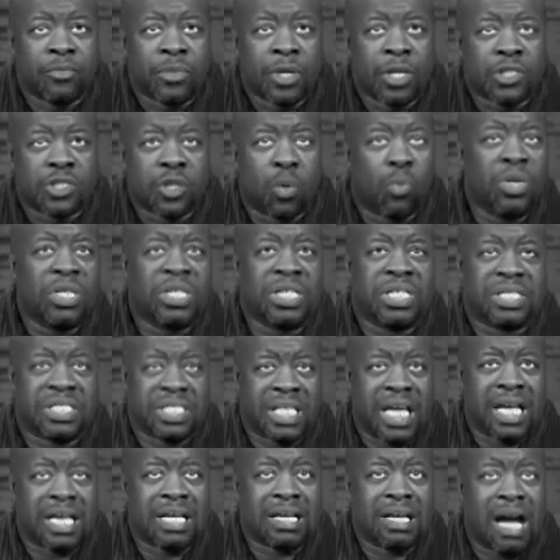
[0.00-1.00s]
So we just
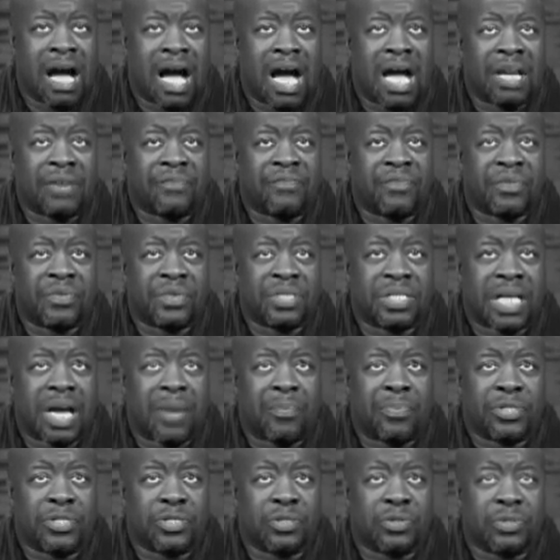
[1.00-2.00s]
thank God for this
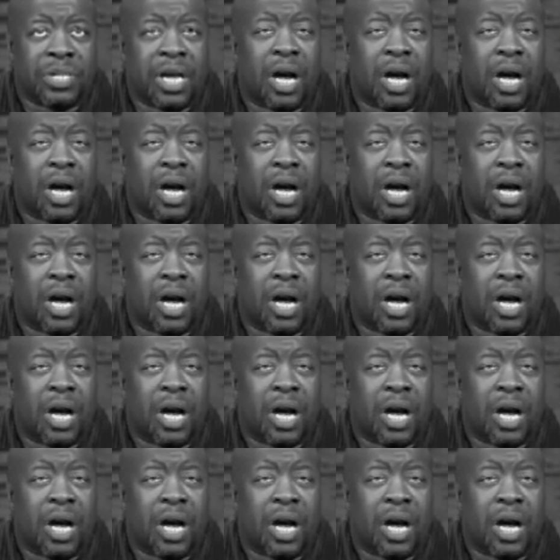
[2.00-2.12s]
opportunity.